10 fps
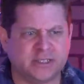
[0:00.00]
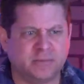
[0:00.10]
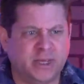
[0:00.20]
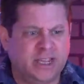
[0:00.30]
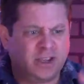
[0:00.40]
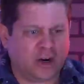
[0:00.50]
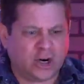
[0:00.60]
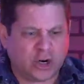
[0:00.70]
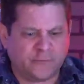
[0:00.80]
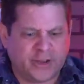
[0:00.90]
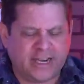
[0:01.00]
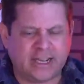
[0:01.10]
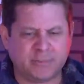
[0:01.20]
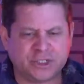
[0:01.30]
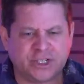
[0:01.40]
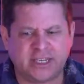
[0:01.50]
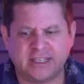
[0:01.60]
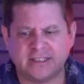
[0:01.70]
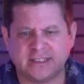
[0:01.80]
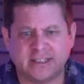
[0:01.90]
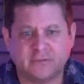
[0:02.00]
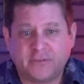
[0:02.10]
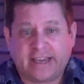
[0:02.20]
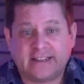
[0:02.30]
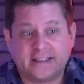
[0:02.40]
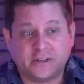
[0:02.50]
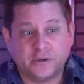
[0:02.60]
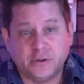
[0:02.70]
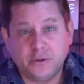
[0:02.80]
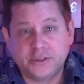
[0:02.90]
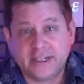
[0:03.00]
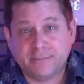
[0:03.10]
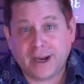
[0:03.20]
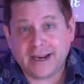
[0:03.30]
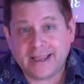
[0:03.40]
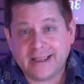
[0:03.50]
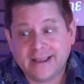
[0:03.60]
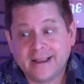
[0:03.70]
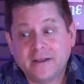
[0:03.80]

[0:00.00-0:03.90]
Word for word: and big car vending machines and the fact that they're losing money,